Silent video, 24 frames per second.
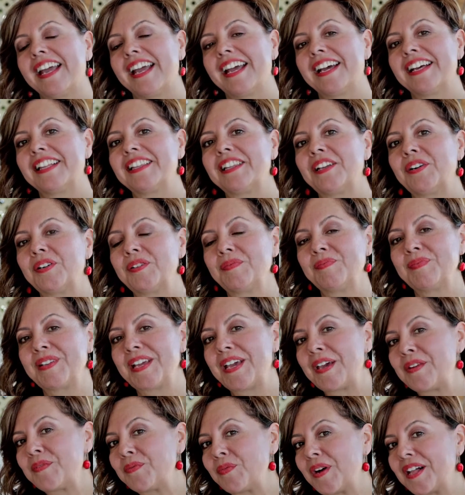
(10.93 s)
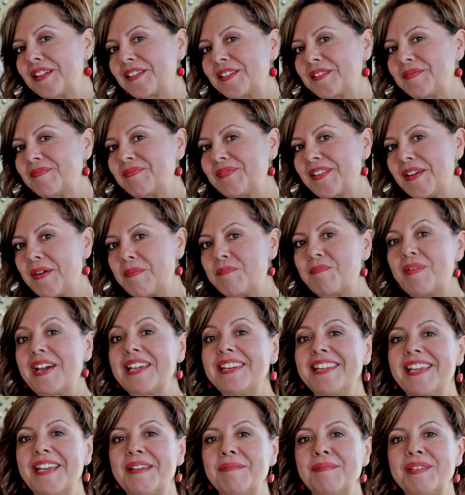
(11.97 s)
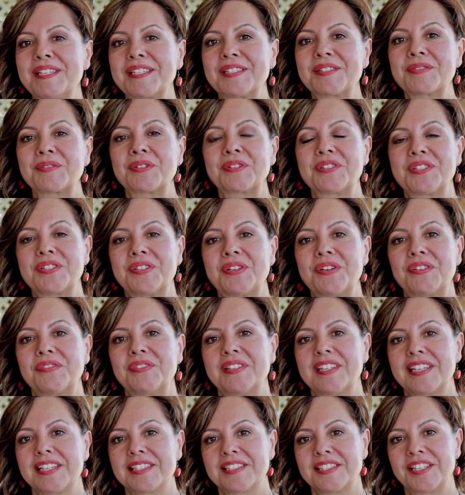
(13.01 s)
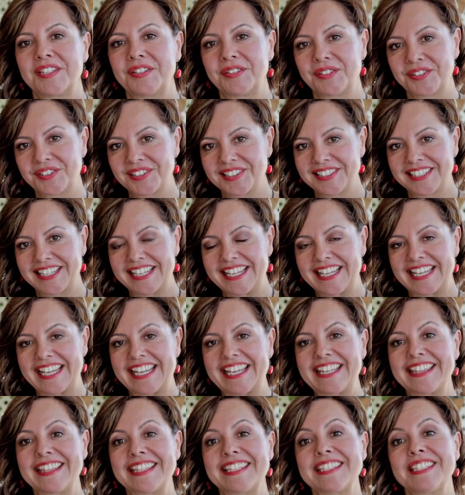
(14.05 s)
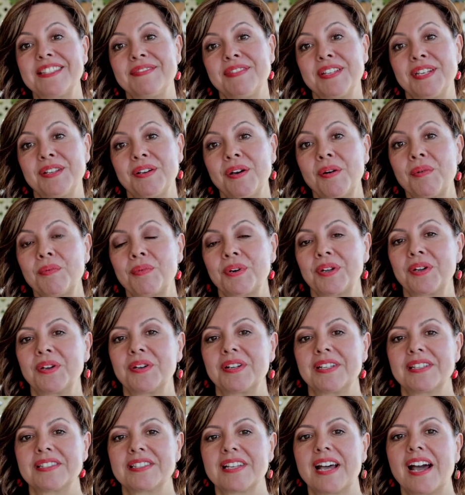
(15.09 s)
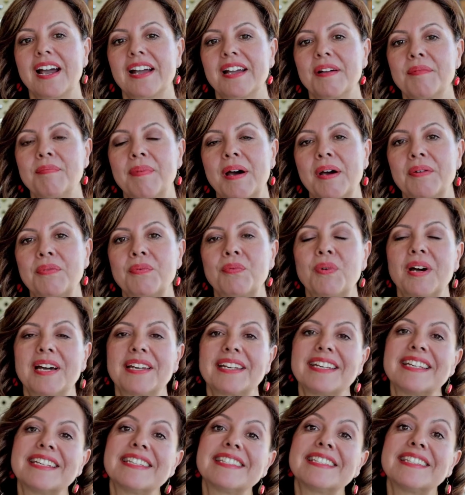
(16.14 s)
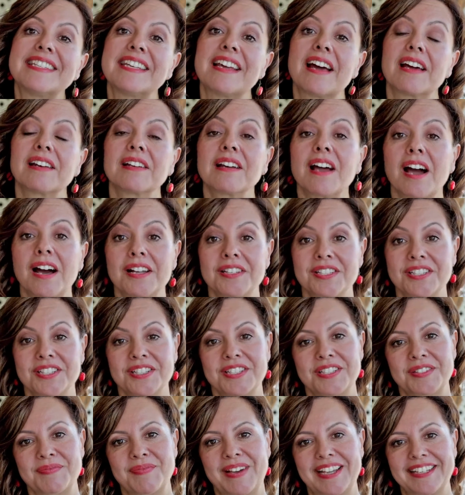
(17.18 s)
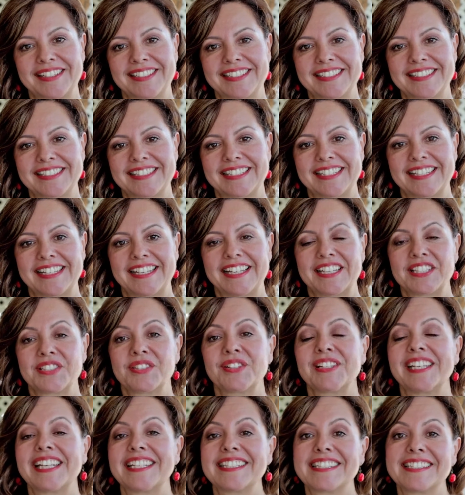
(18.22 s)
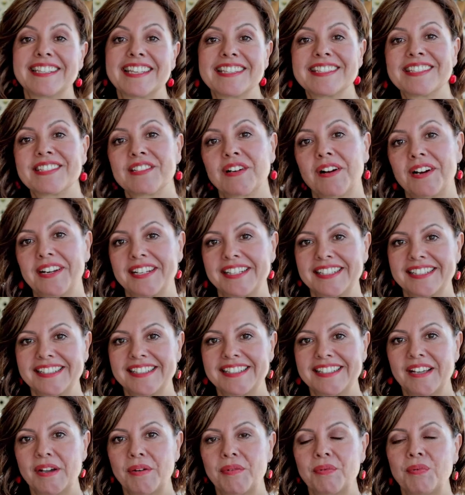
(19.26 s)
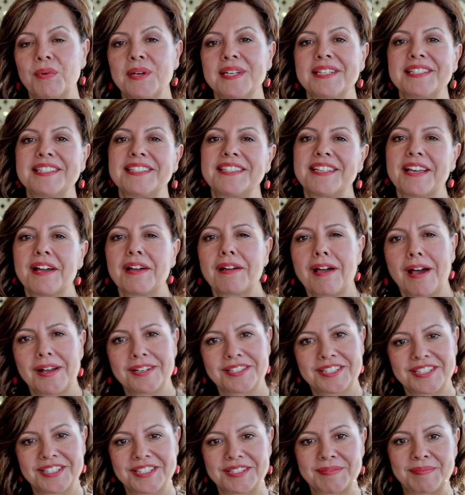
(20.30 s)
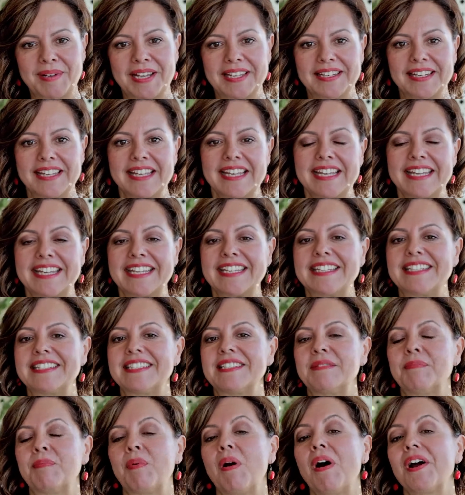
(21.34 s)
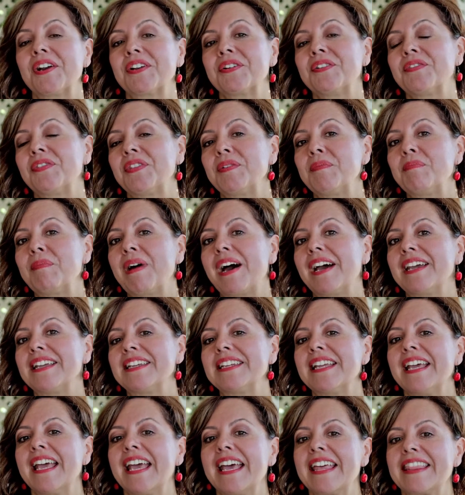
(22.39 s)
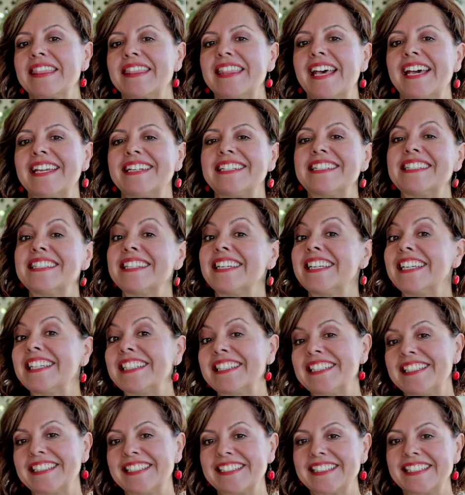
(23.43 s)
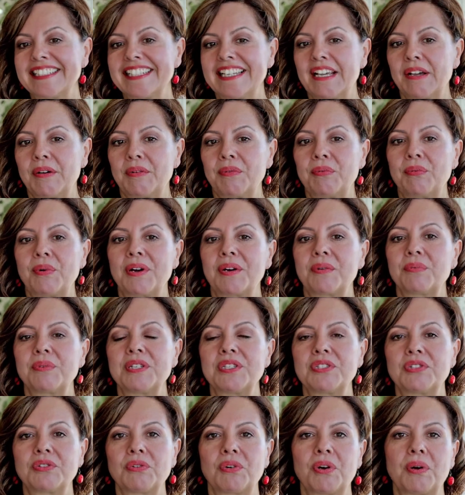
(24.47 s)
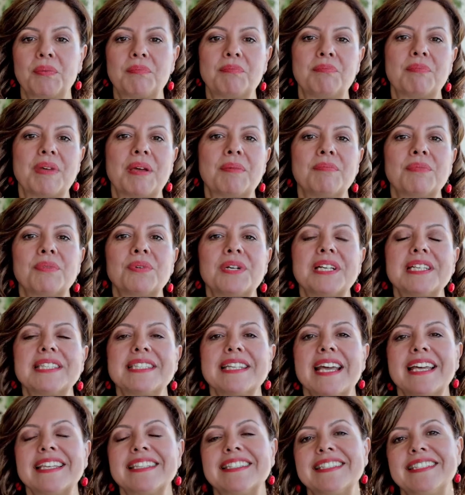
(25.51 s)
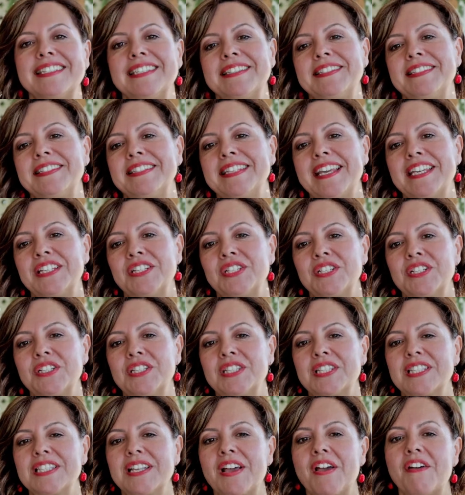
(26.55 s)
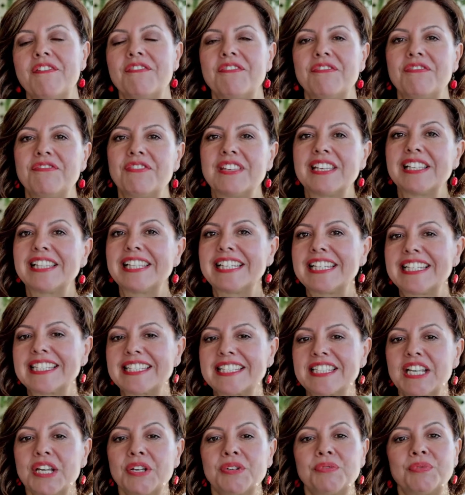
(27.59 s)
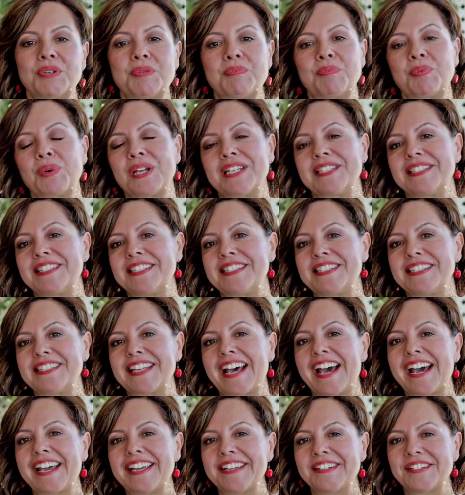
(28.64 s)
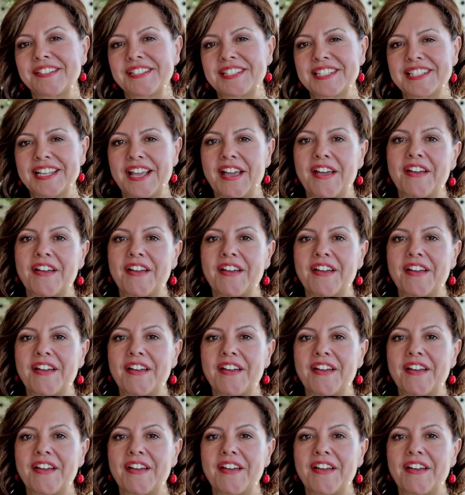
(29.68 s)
Hello and welcome. My name is Rocio Villaseñor. In this video, we're going to talk about what is the unconscious mind. So let's get started. What is the unconscious mind? It is the part of the mind that is hidden, where we store memories, sensations, feelings, repressed desires,